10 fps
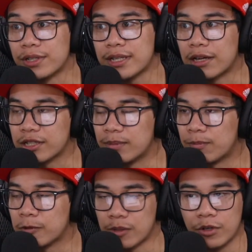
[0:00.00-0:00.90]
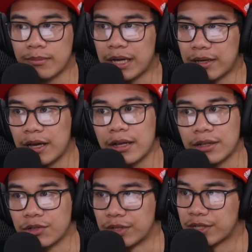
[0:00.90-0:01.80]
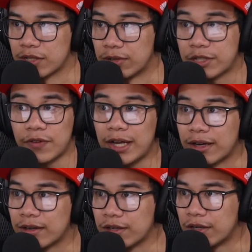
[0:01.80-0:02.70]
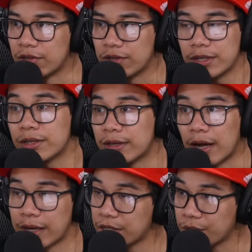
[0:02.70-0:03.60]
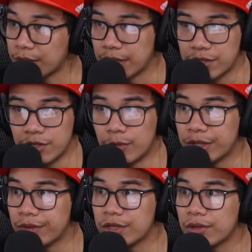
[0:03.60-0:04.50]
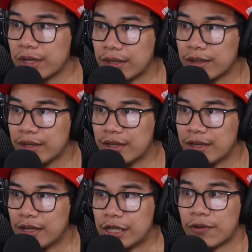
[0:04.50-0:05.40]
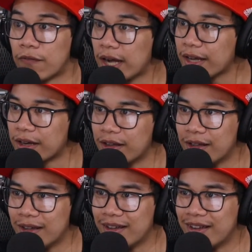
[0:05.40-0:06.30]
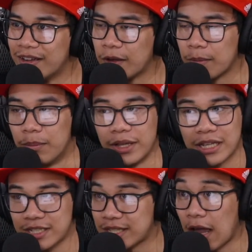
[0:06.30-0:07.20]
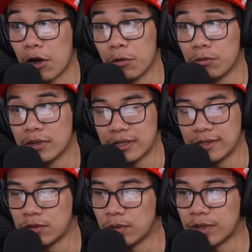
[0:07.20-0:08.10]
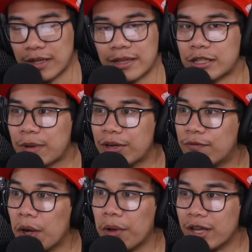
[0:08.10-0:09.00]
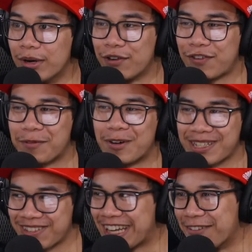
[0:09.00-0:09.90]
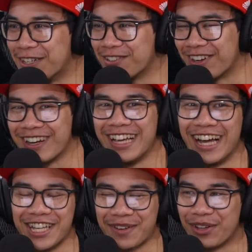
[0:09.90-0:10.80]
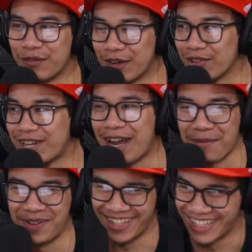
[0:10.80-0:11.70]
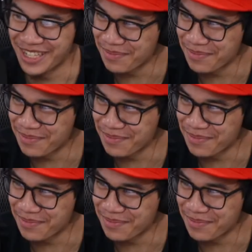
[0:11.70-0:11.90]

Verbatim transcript: see how someone might not enjoy this show. That's fine. You know, you can not enjoy the things you don't want to enjoy. It's fine. But that's just how Twitter. That's why I don't follow anybody from Western anime Twitter. That's why I only follow Japanese